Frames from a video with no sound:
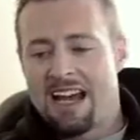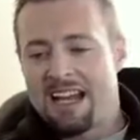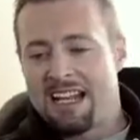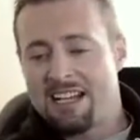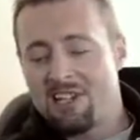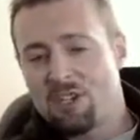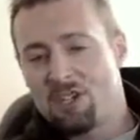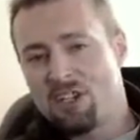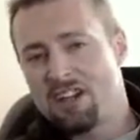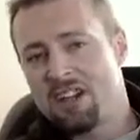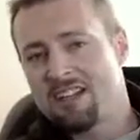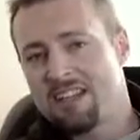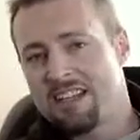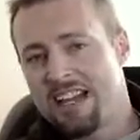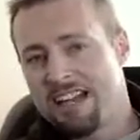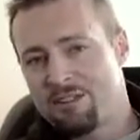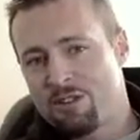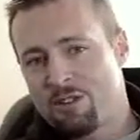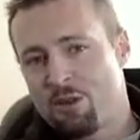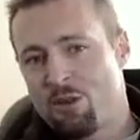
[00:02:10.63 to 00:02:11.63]
and it shut
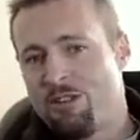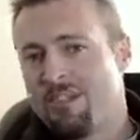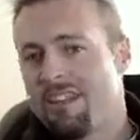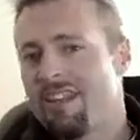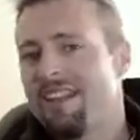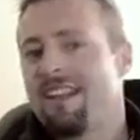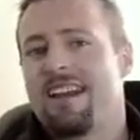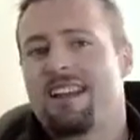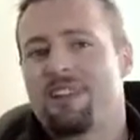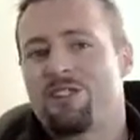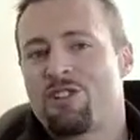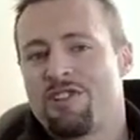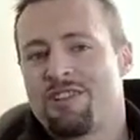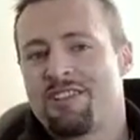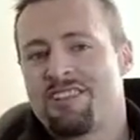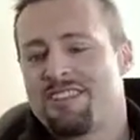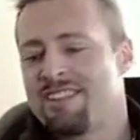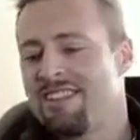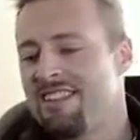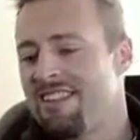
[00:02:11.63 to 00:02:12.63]
out all the
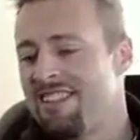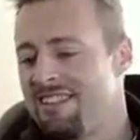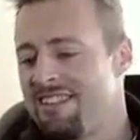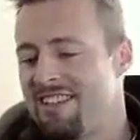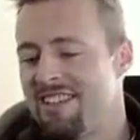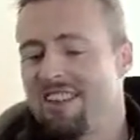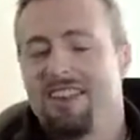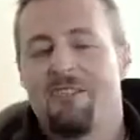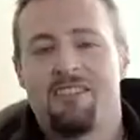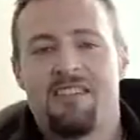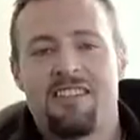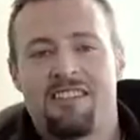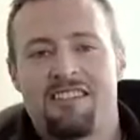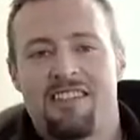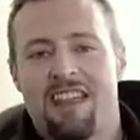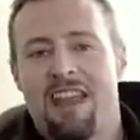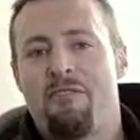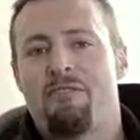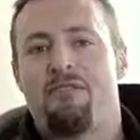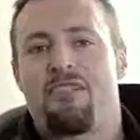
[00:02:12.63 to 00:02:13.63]
electricity, the
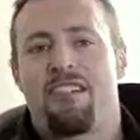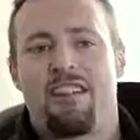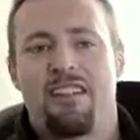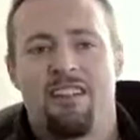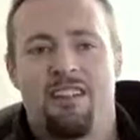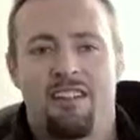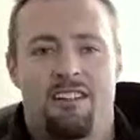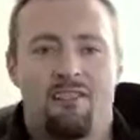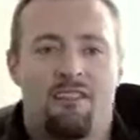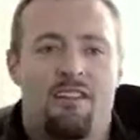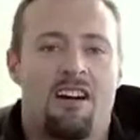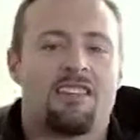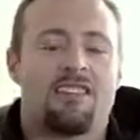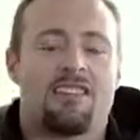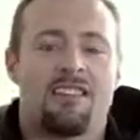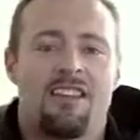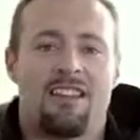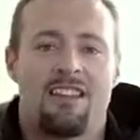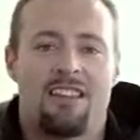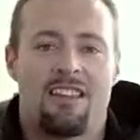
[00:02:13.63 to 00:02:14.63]
TVs, everything on the right
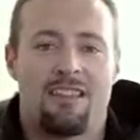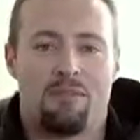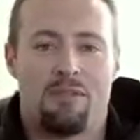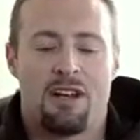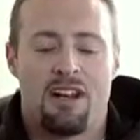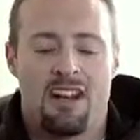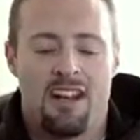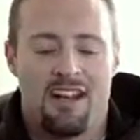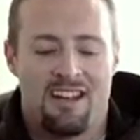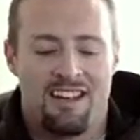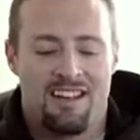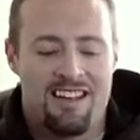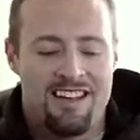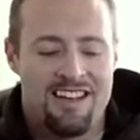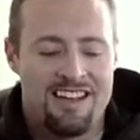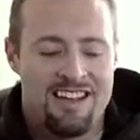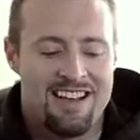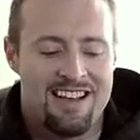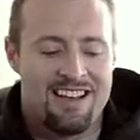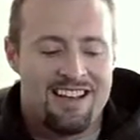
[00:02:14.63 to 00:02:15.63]
side of the plane.
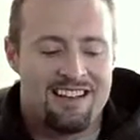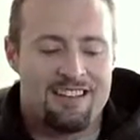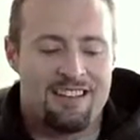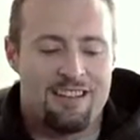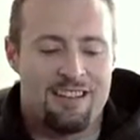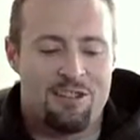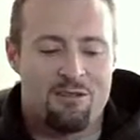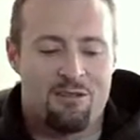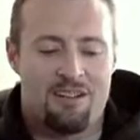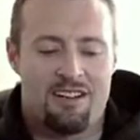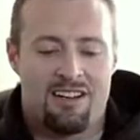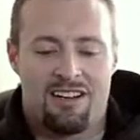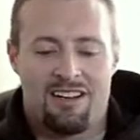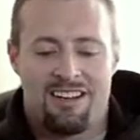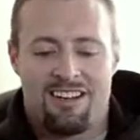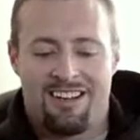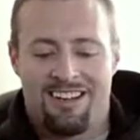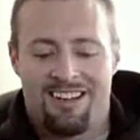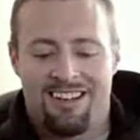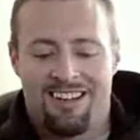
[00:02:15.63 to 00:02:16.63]

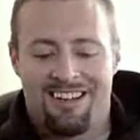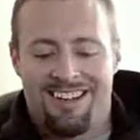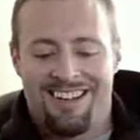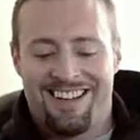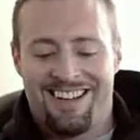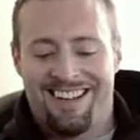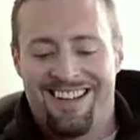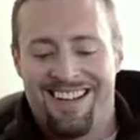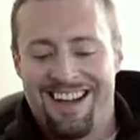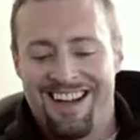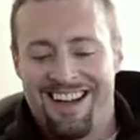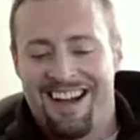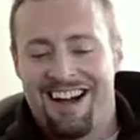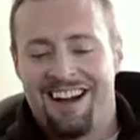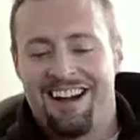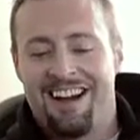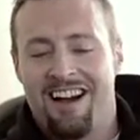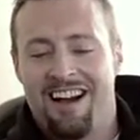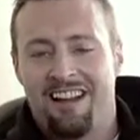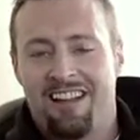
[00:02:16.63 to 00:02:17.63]
So
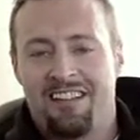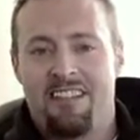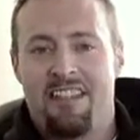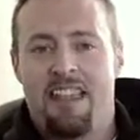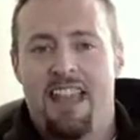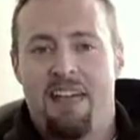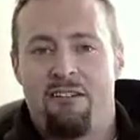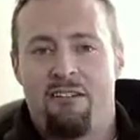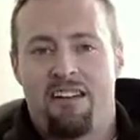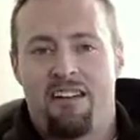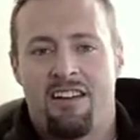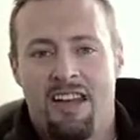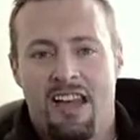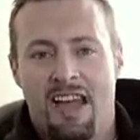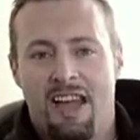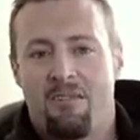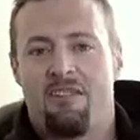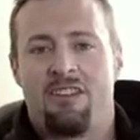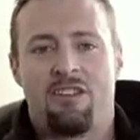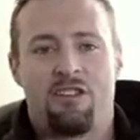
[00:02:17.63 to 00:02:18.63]
I'll never
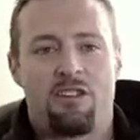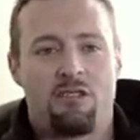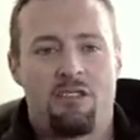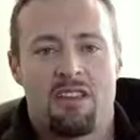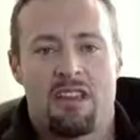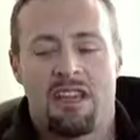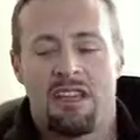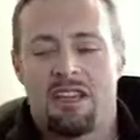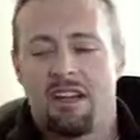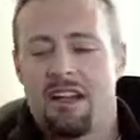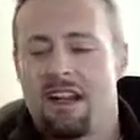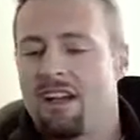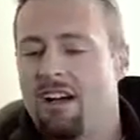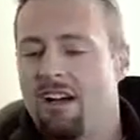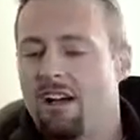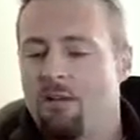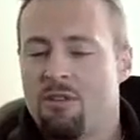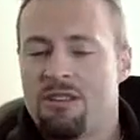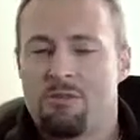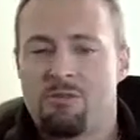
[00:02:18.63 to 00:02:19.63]
ever do that again. I
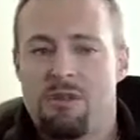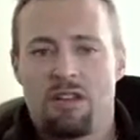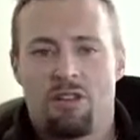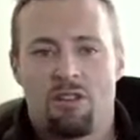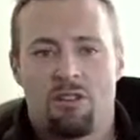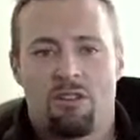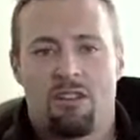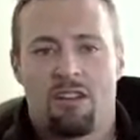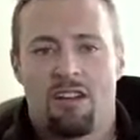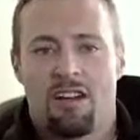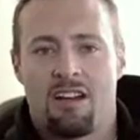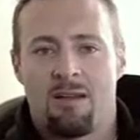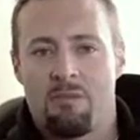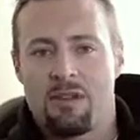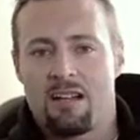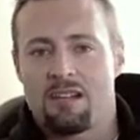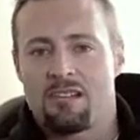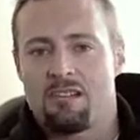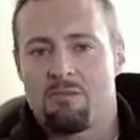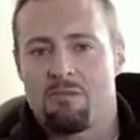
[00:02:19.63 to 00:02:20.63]
always make sure that I
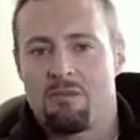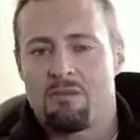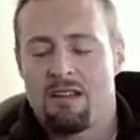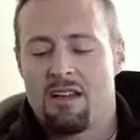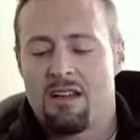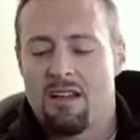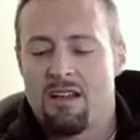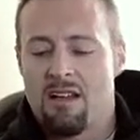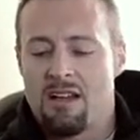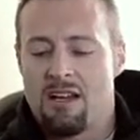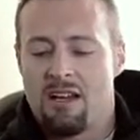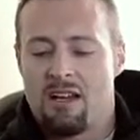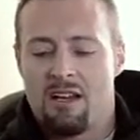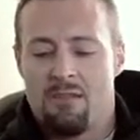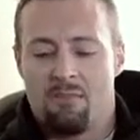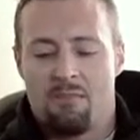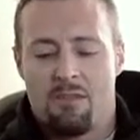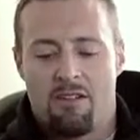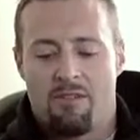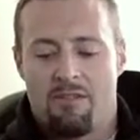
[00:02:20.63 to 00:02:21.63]
mix
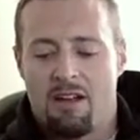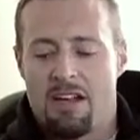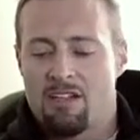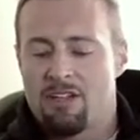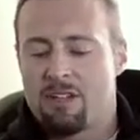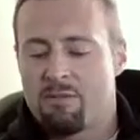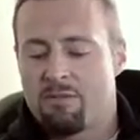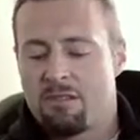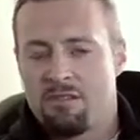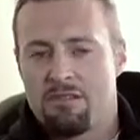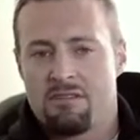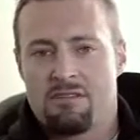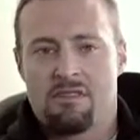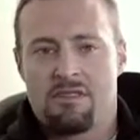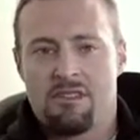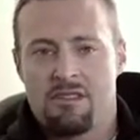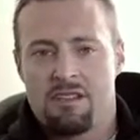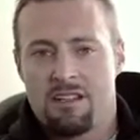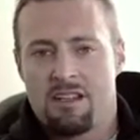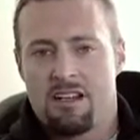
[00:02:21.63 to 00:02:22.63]
my
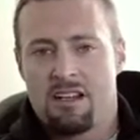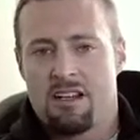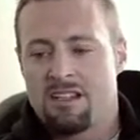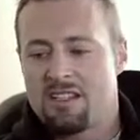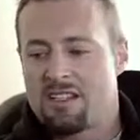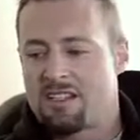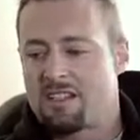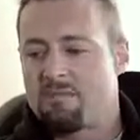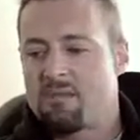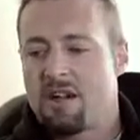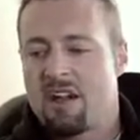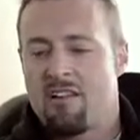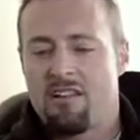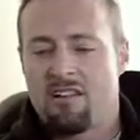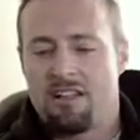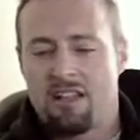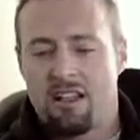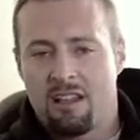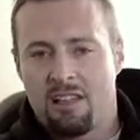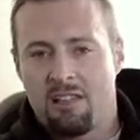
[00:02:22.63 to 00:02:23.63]
vegetables
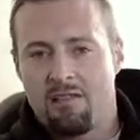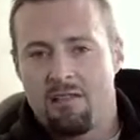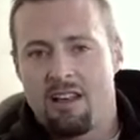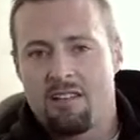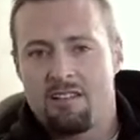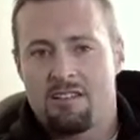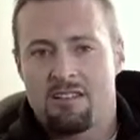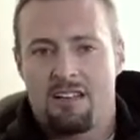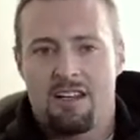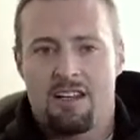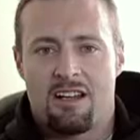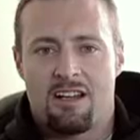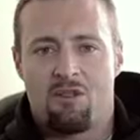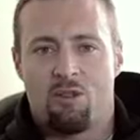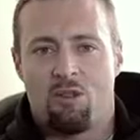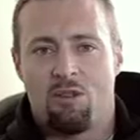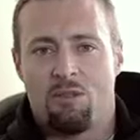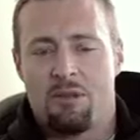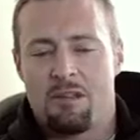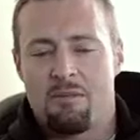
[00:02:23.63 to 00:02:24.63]
sparingly throughout
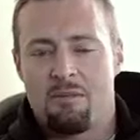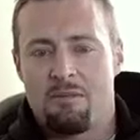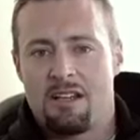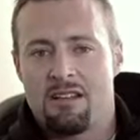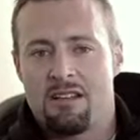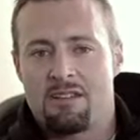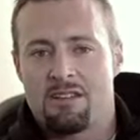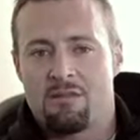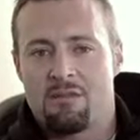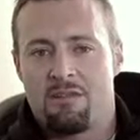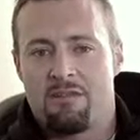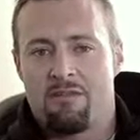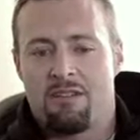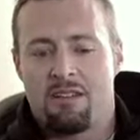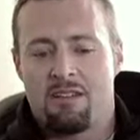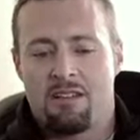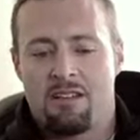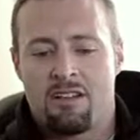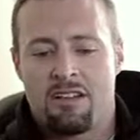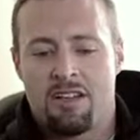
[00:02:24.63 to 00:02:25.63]
all my meals to
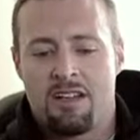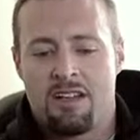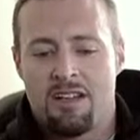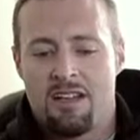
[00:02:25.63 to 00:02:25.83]
avoid